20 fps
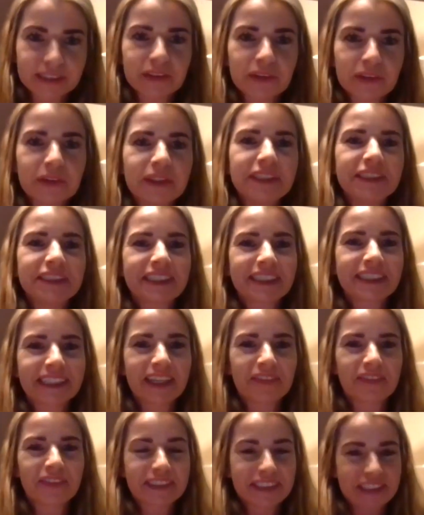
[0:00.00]
So you need to
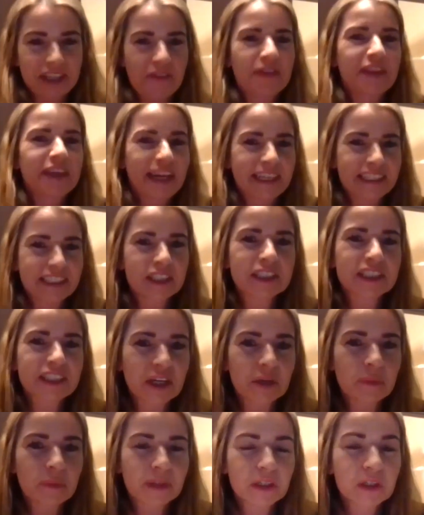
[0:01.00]
give stuff that actually is going
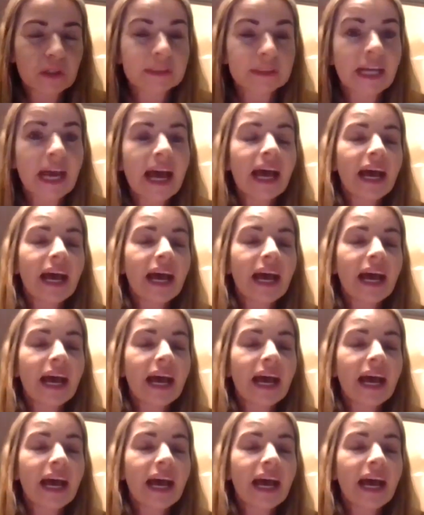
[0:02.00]
to be used.